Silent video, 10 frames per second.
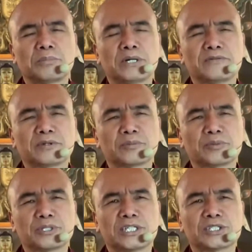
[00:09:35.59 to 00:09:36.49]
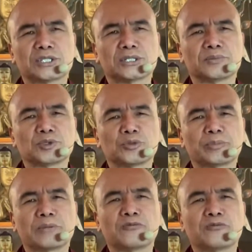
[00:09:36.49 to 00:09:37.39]
perfect potential to
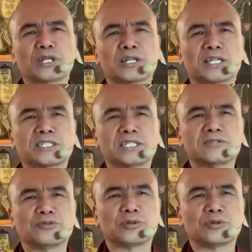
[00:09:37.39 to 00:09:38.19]
become fully enlightened